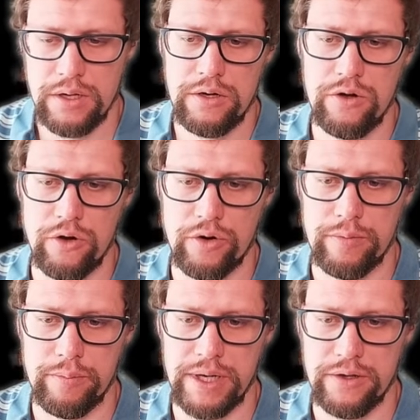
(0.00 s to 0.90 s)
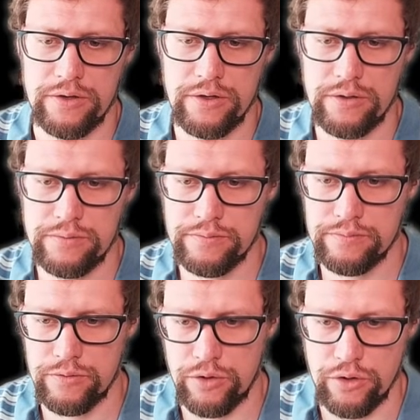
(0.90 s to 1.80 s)
Go run main.go
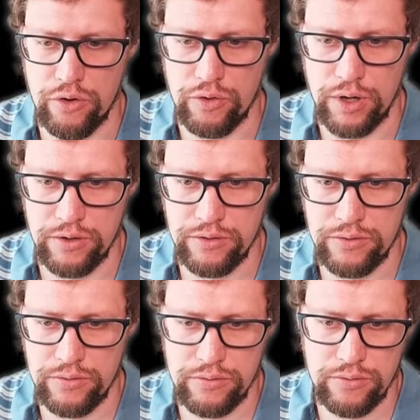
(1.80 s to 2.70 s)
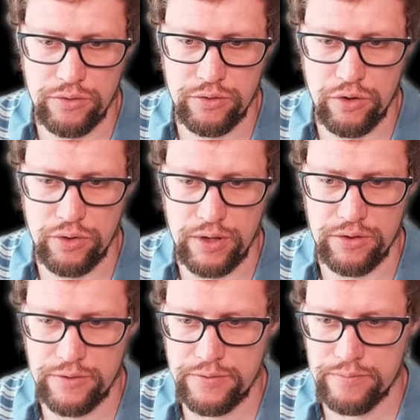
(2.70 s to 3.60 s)
or go run
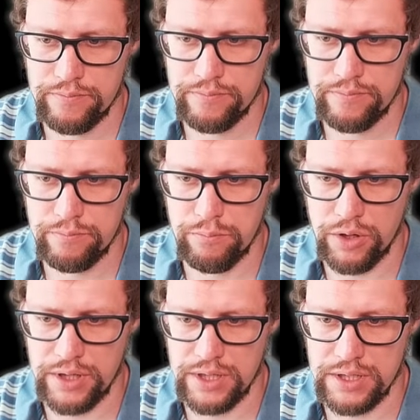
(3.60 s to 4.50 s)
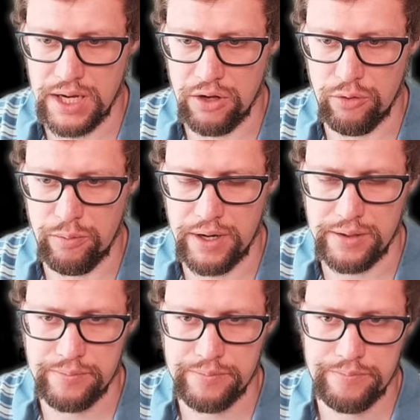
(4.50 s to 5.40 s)
dot. Body is hello bar.
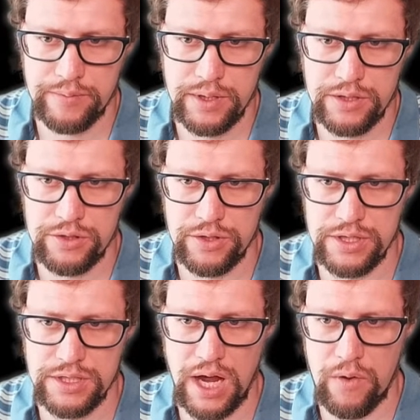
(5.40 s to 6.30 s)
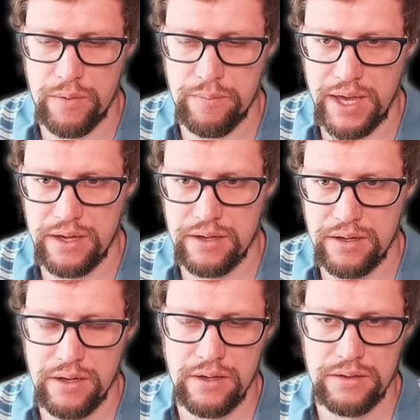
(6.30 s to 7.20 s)
So this is how we make
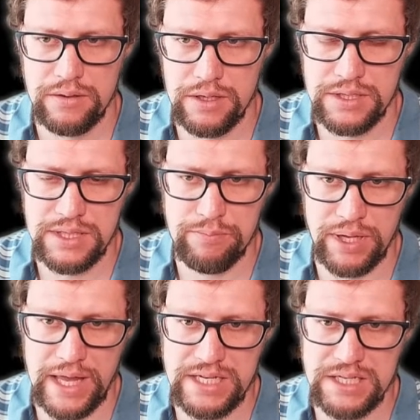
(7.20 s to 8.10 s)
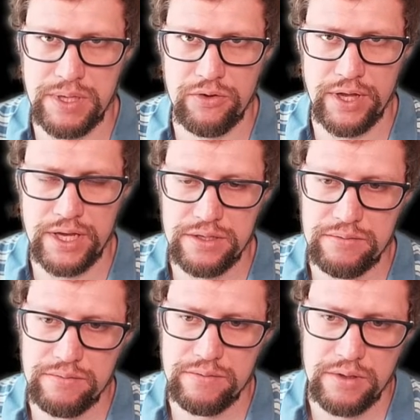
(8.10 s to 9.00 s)
a simple HTTP connection
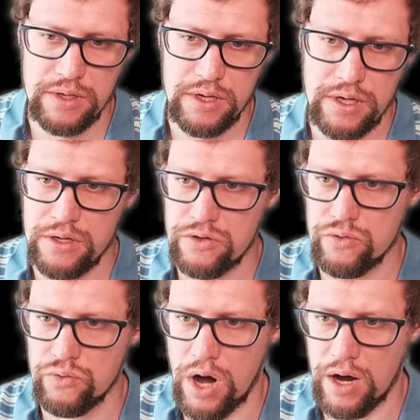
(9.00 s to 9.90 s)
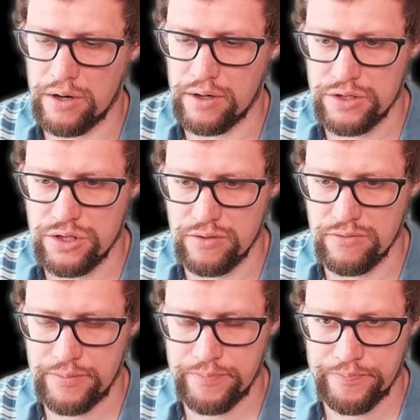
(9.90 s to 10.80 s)
to our server